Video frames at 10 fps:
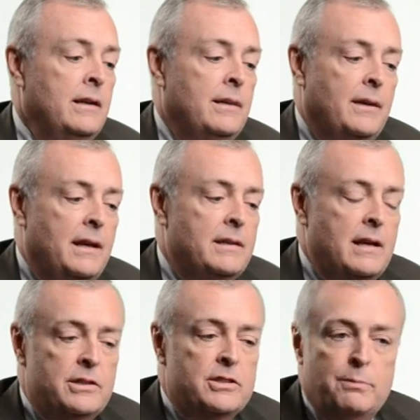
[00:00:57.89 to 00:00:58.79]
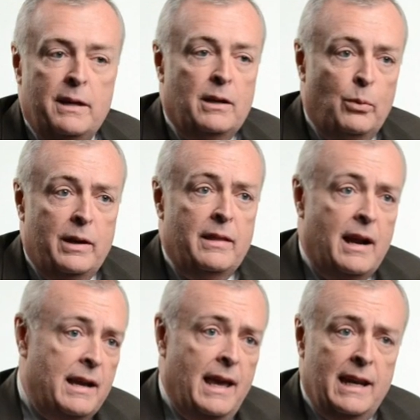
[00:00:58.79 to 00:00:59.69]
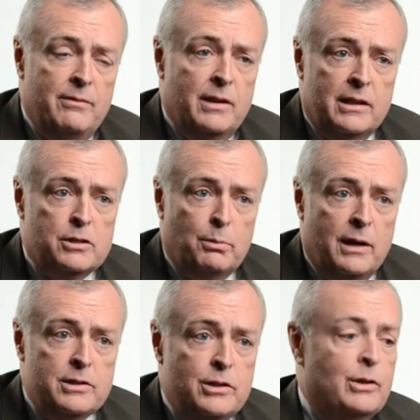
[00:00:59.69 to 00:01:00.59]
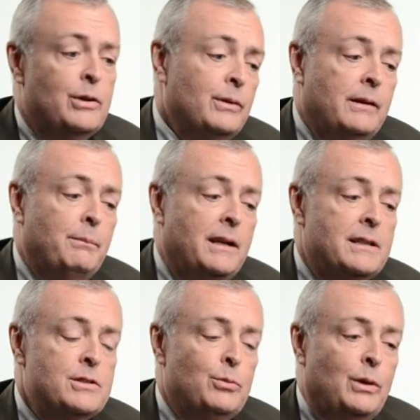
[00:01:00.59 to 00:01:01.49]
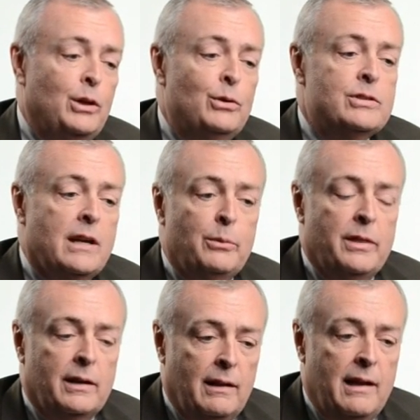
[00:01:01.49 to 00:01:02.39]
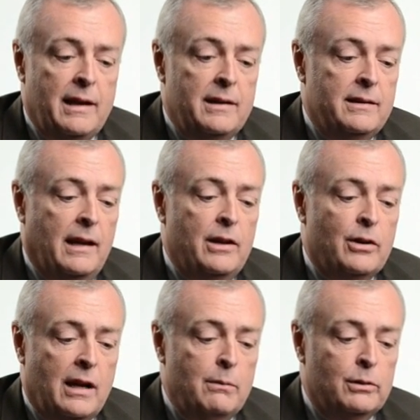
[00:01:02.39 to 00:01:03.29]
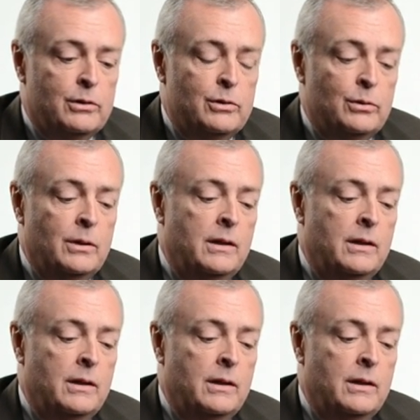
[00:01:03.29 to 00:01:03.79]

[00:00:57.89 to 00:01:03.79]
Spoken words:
it touches me in a way that I can't even express to you. I mean, it's when you sit with a client and you're able to